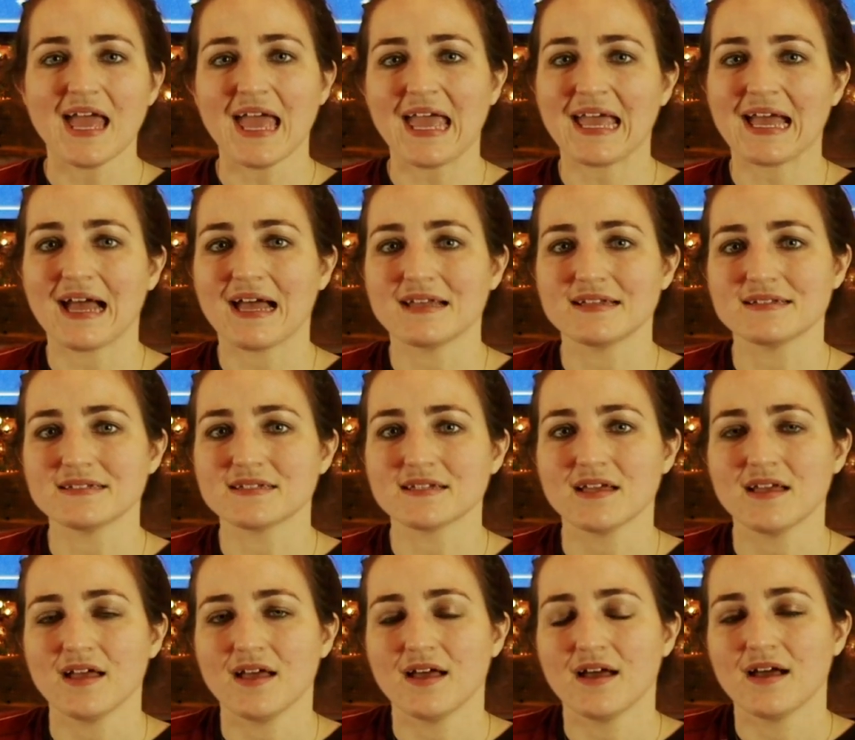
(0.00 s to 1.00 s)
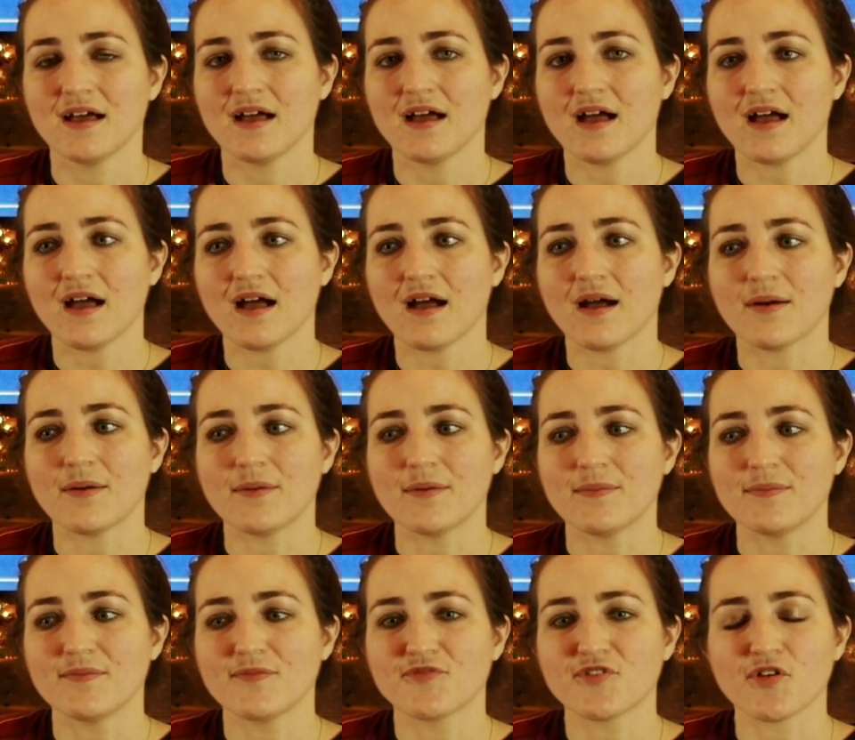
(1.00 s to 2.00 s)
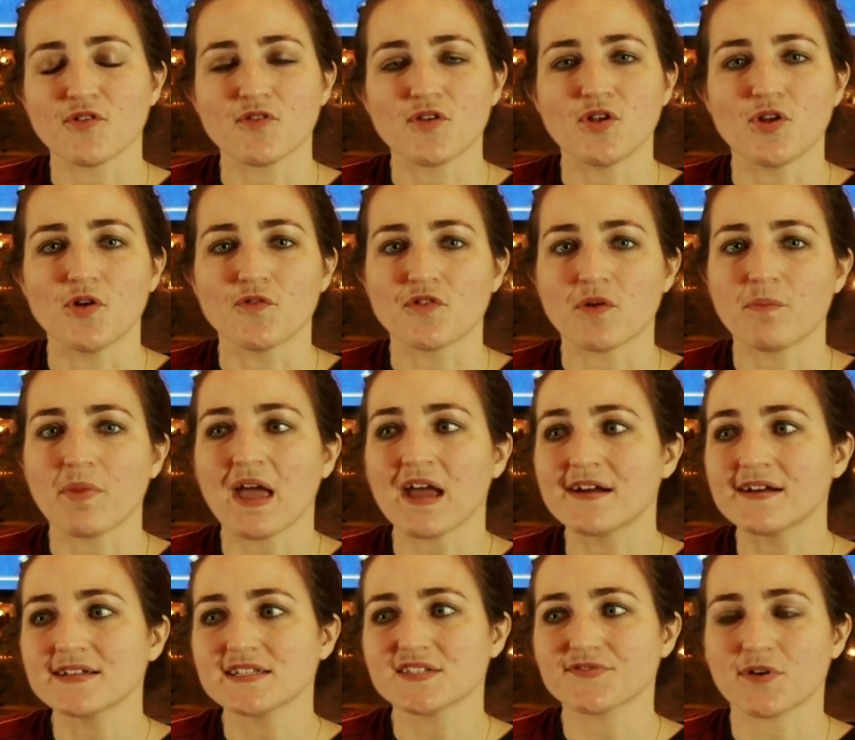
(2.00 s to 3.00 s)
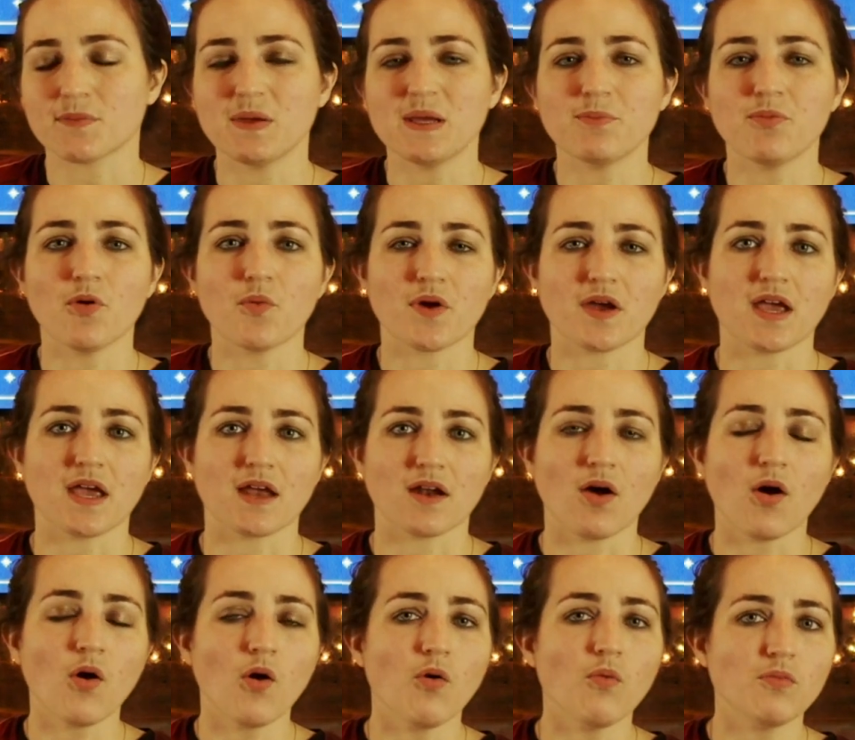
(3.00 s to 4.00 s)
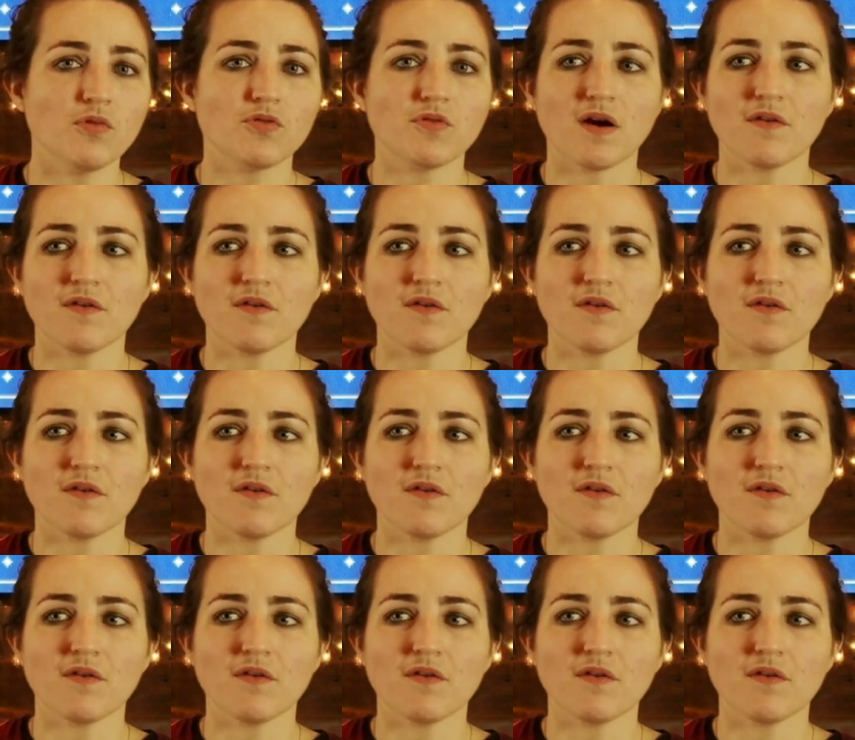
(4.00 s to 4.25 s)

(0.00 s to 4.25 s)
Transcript: And for parents, for people working at home,